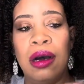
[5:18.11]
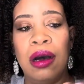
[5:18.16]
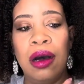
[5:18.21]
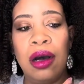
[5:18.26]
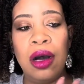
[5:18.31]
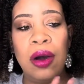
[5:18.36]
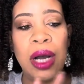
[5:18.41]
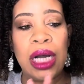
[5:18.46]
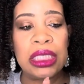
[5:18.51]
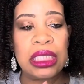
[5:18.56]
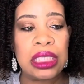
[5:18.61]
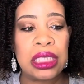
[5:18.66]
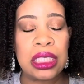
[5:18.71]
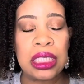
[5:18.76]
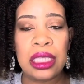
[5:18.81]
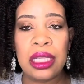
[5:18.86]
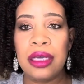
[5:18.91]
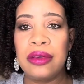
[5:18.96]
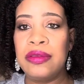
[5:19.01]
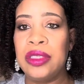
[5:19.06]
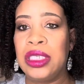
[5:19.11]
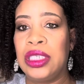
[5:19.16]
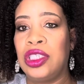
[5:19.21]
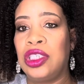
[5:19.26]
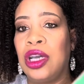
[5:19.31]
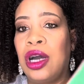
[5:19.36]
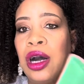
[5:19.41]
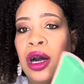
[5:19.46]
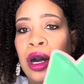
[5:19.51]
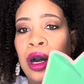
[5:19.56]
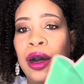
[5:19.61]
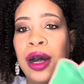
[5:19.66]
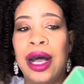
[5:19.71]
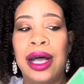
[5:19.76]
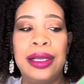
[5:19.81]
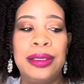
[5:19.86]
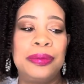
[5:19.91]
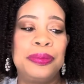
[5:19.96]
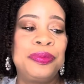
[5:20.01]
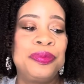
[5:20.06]
Oh, I just love this, y'all.
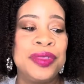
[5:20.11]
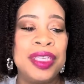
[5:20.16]
I,